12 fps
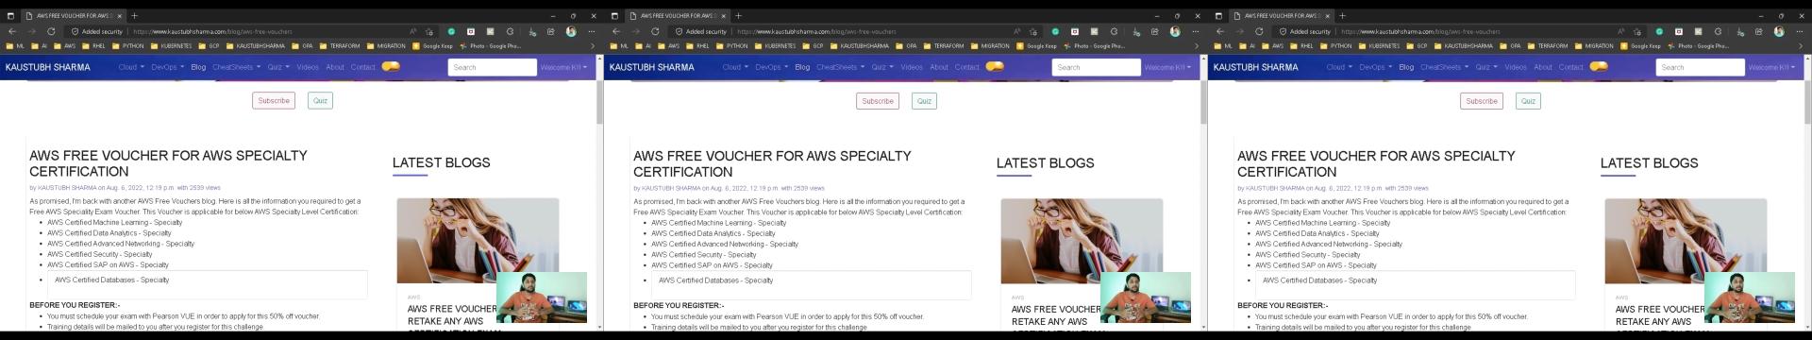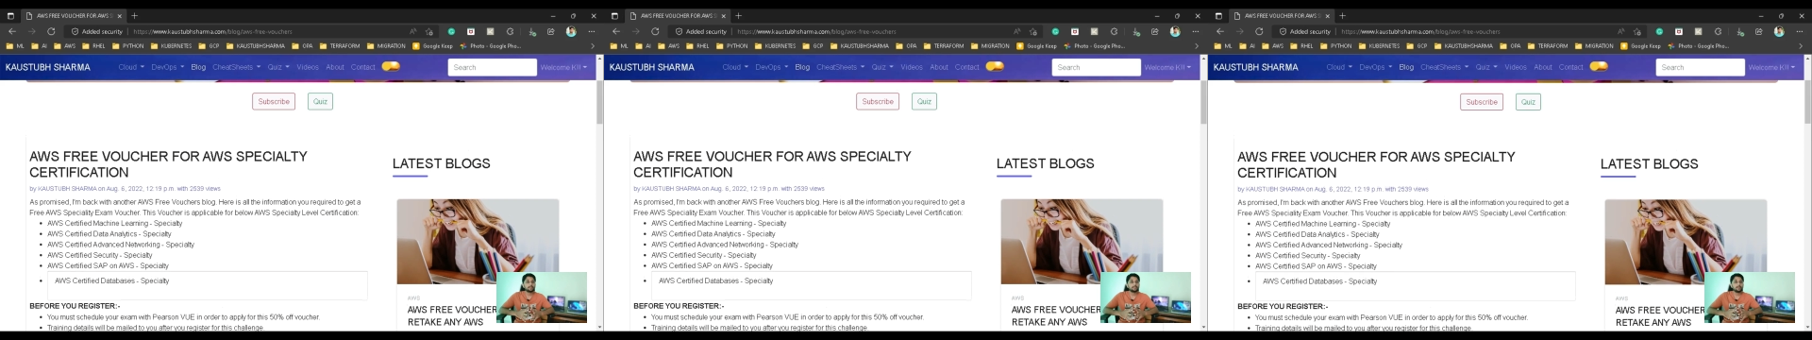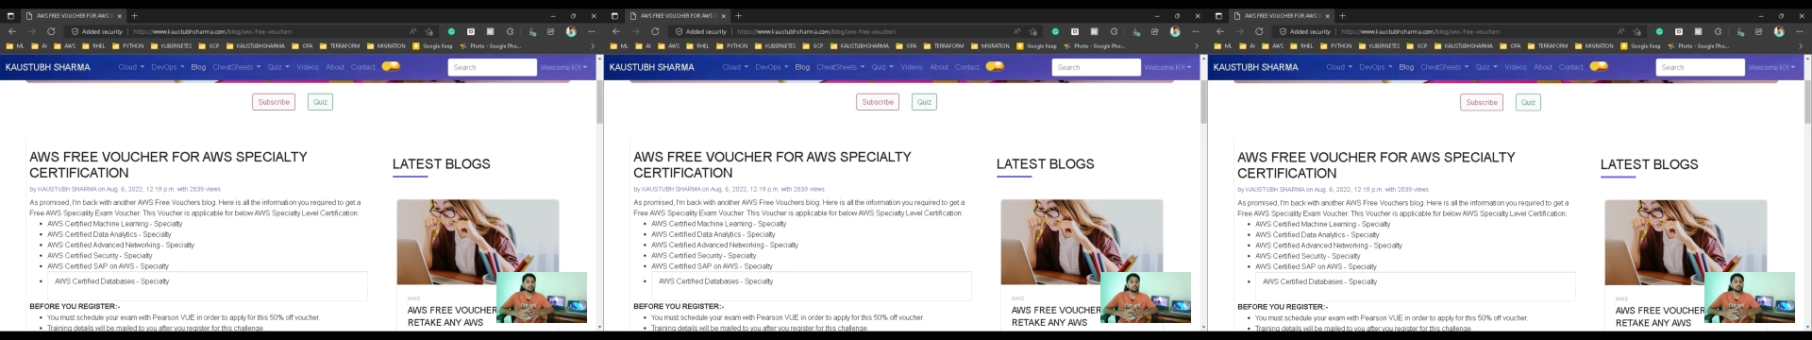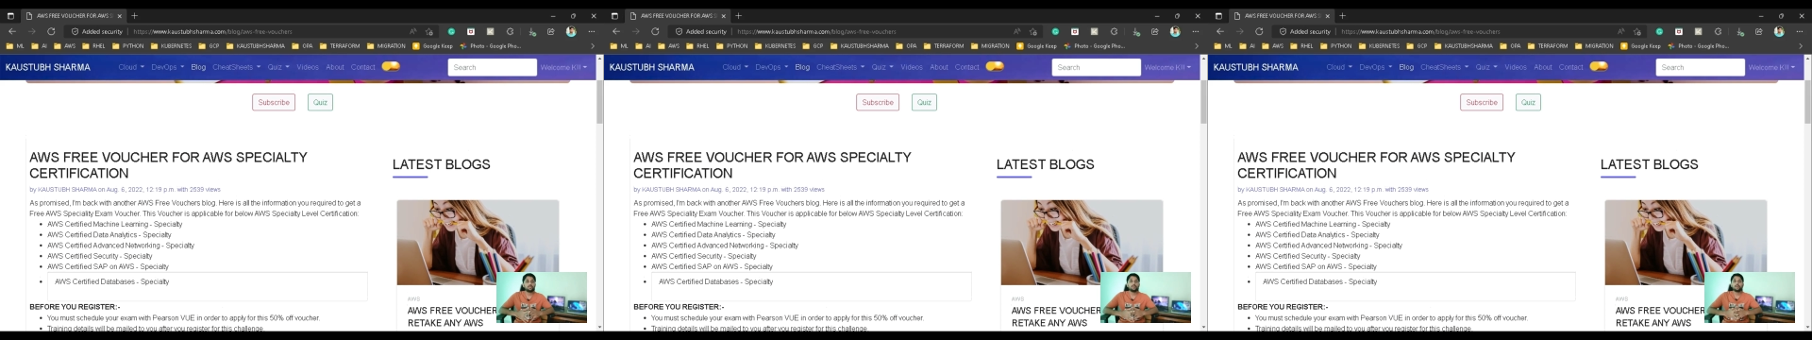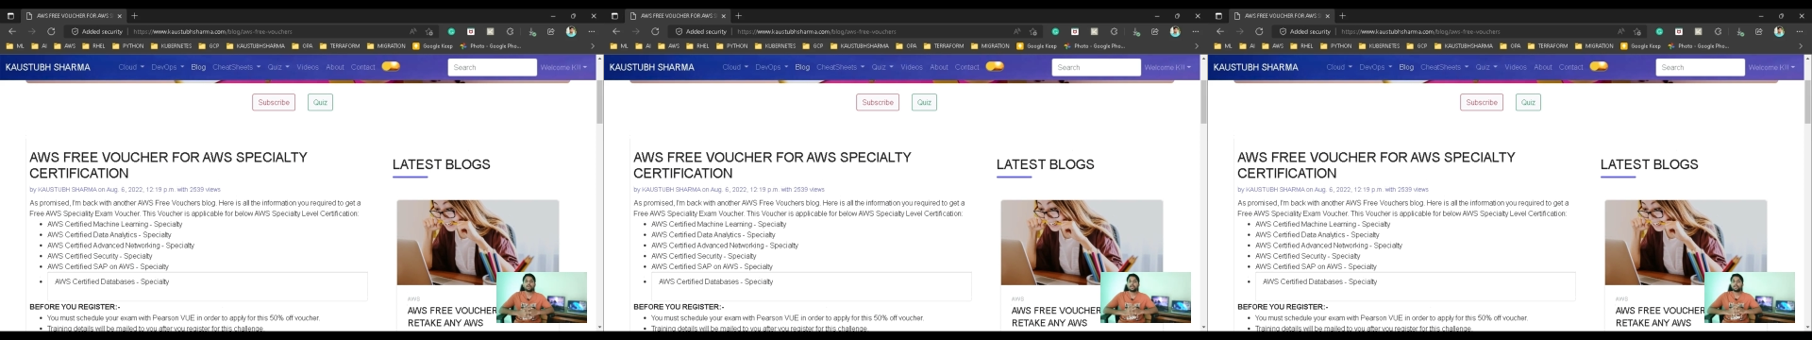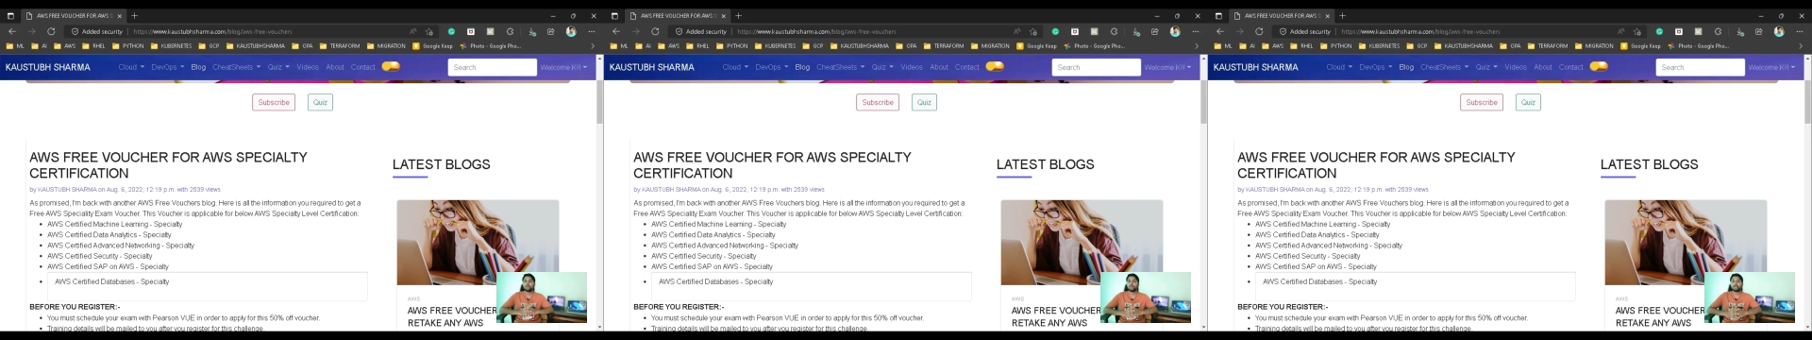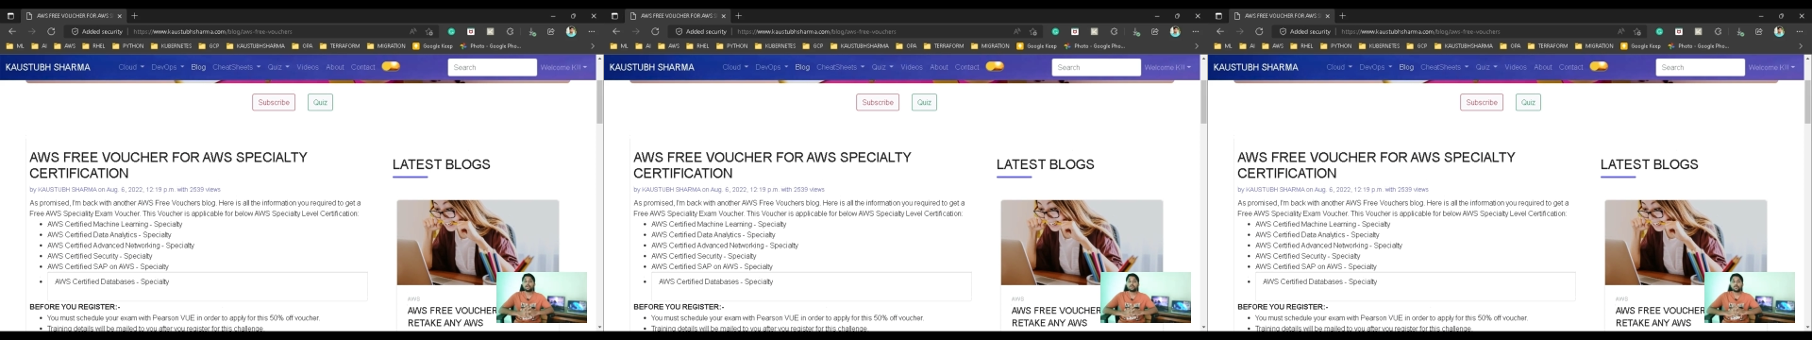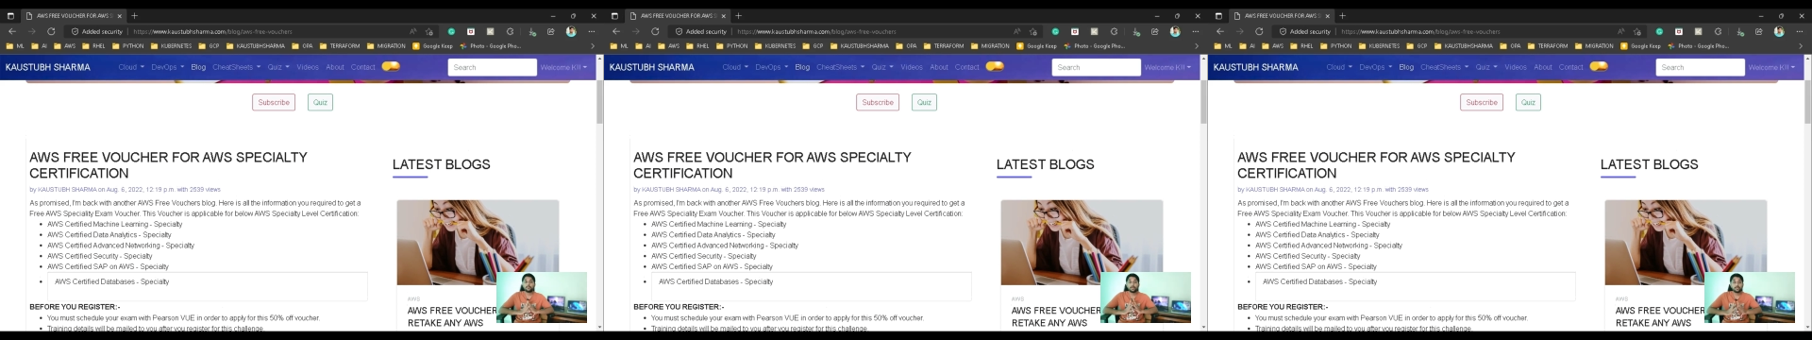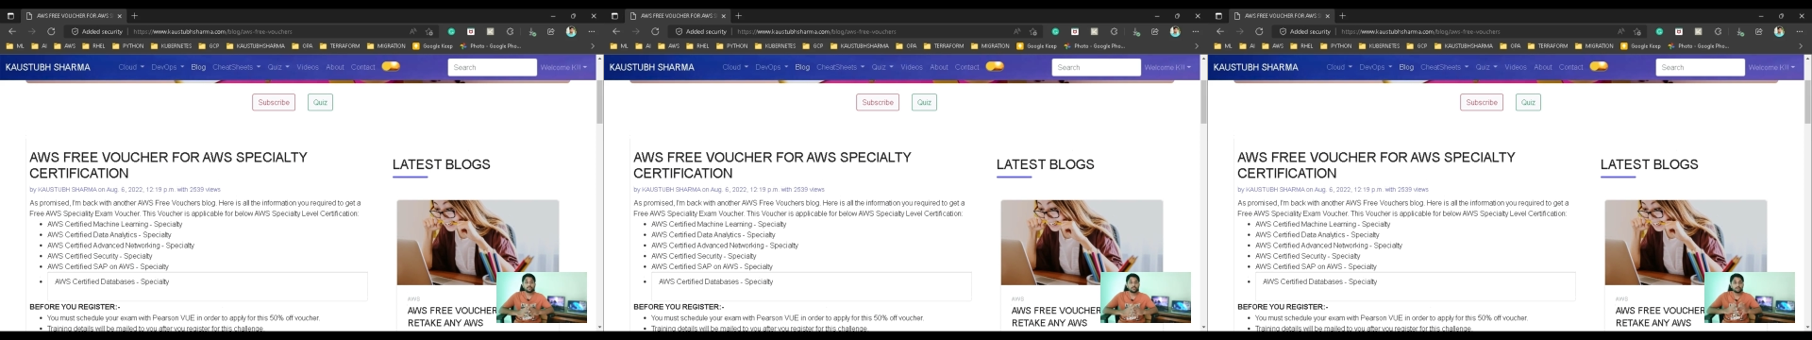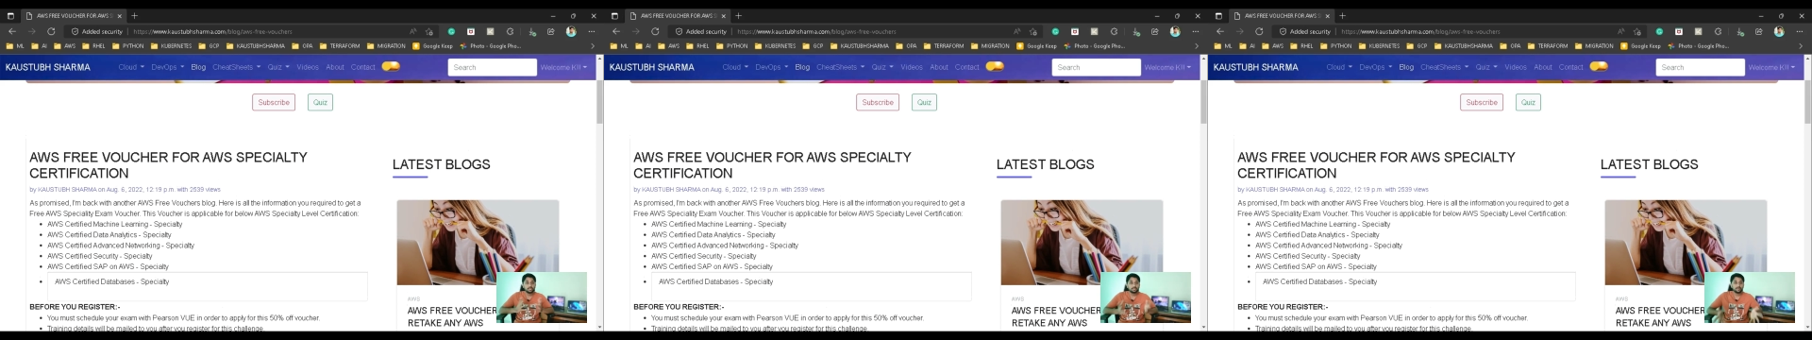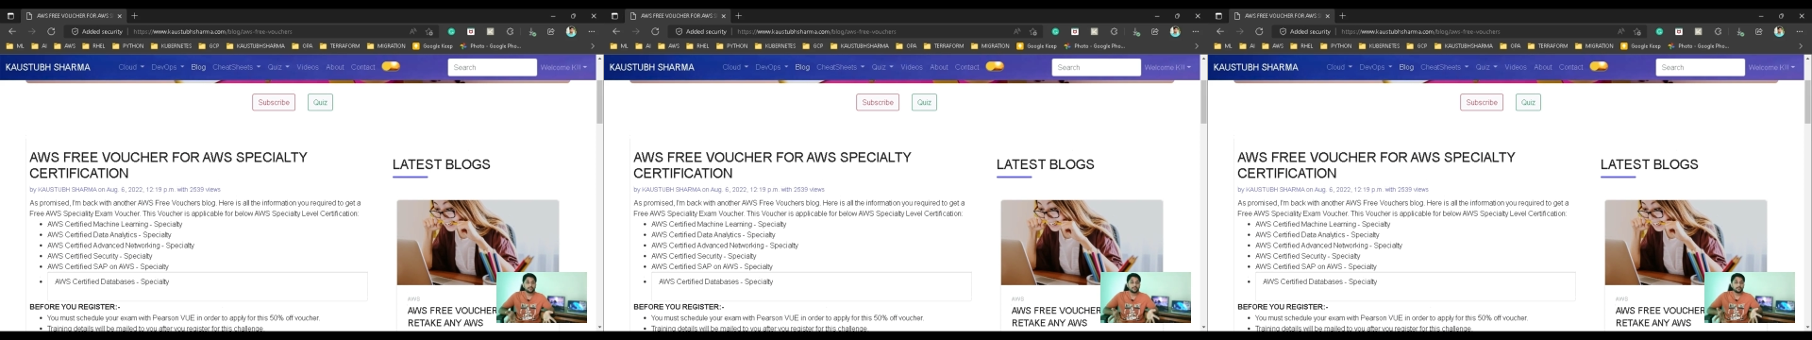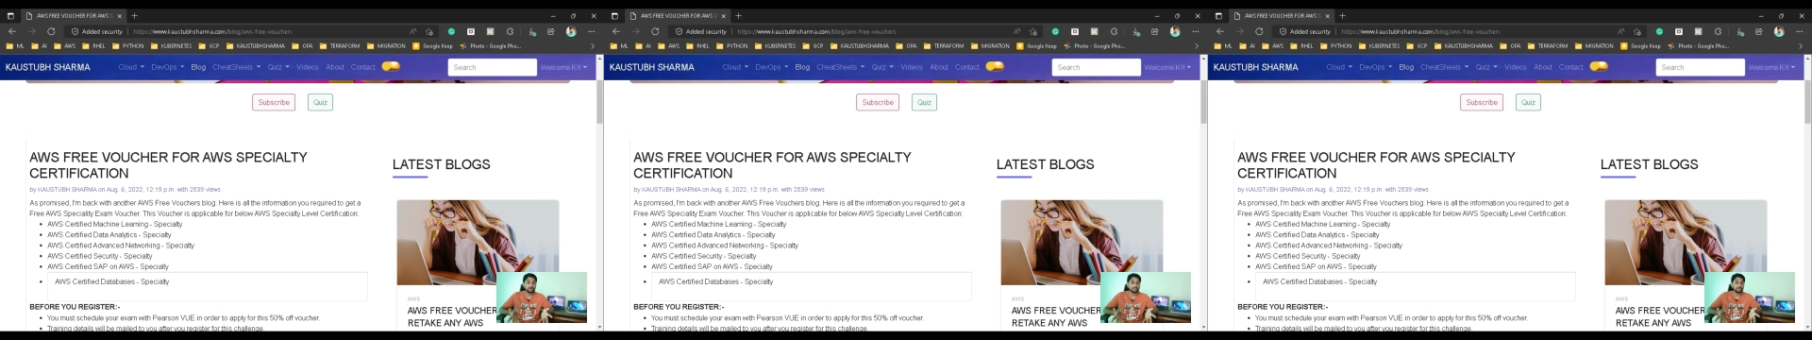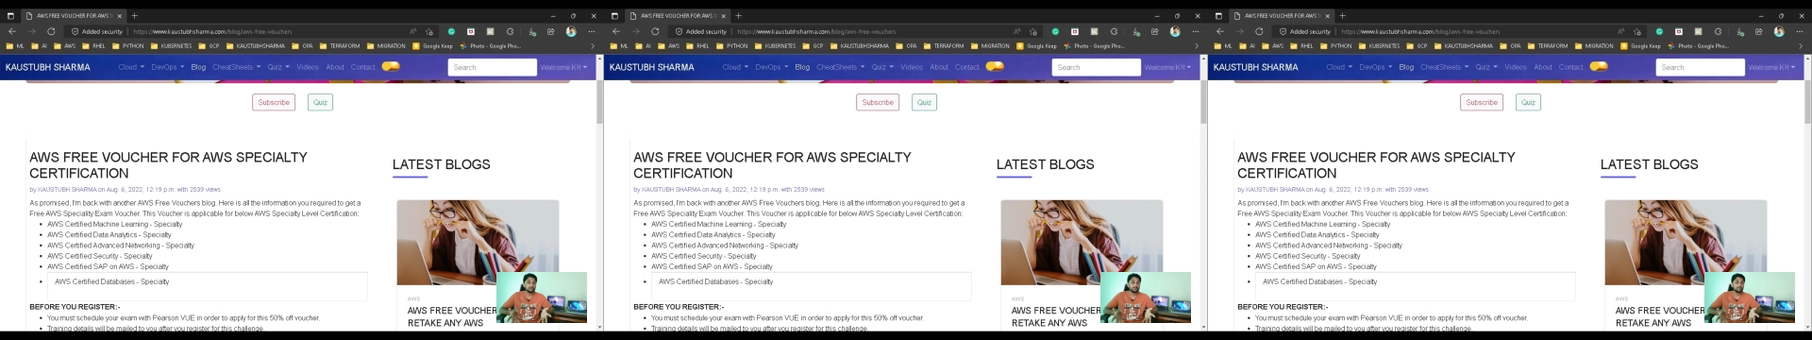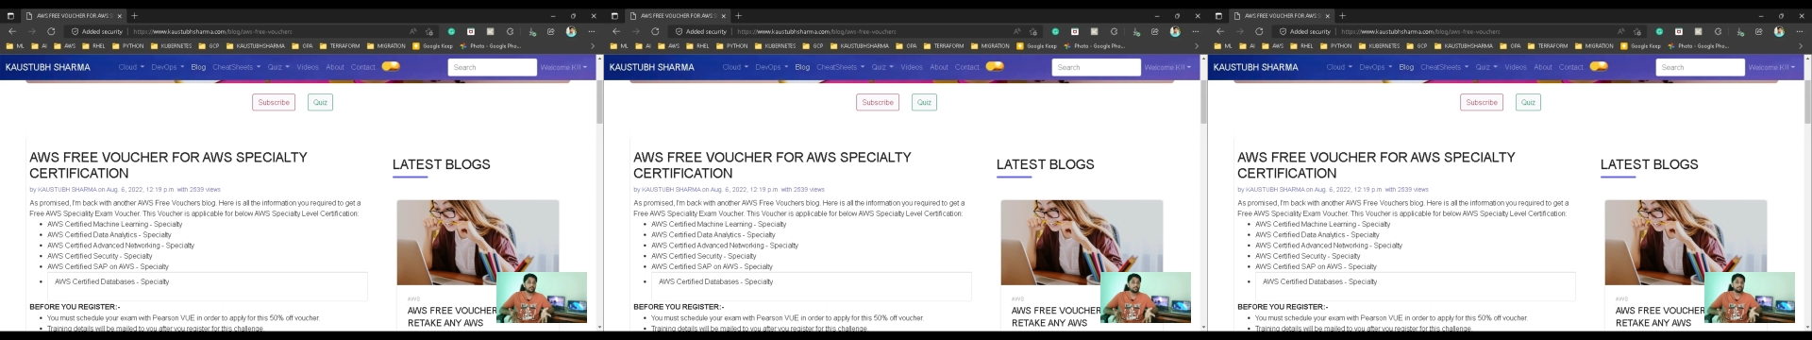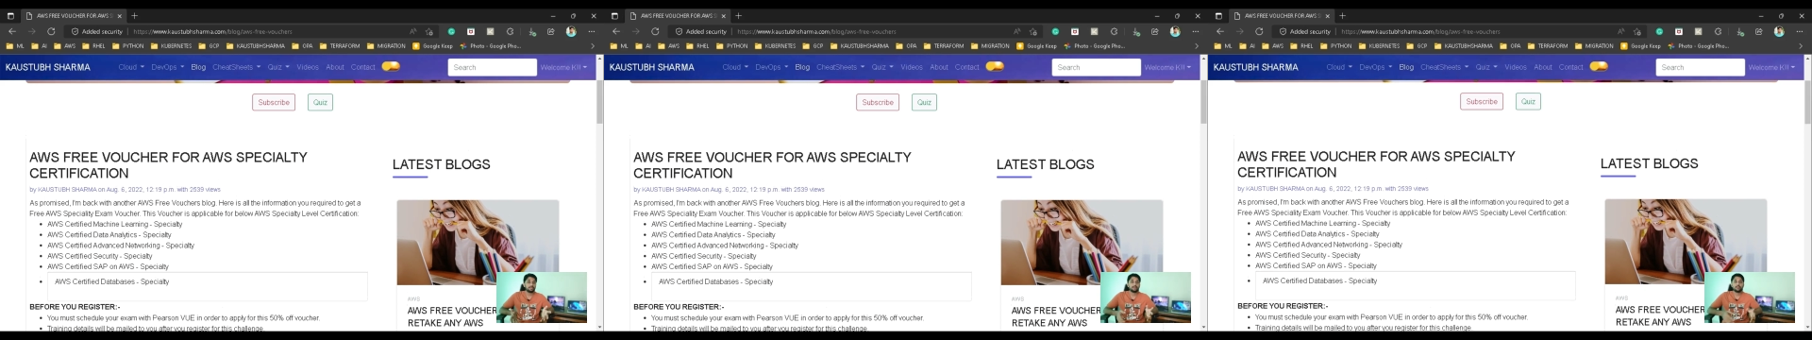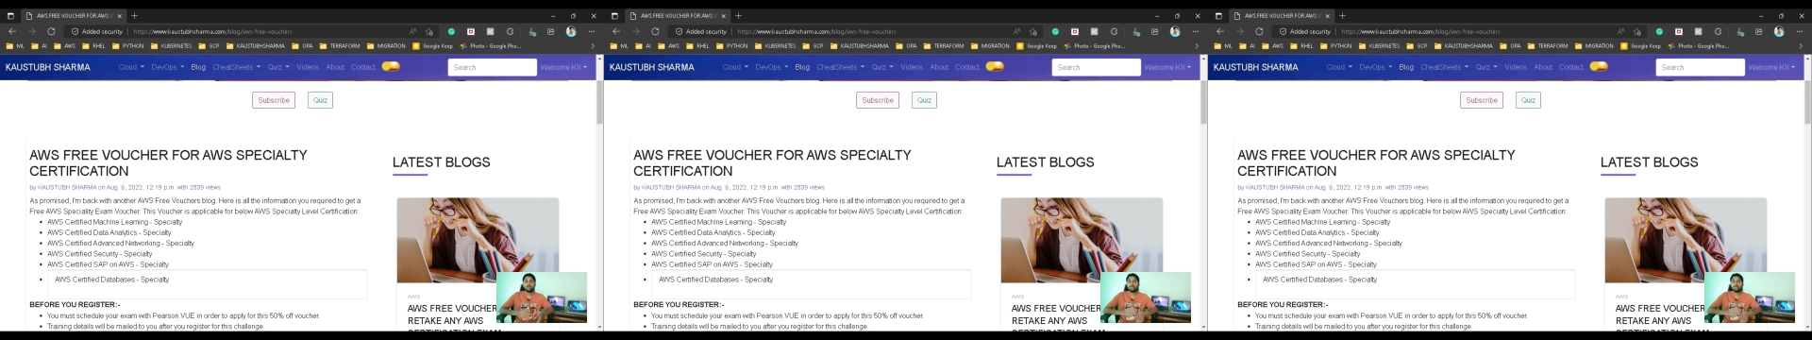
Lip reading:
(no speaker visible)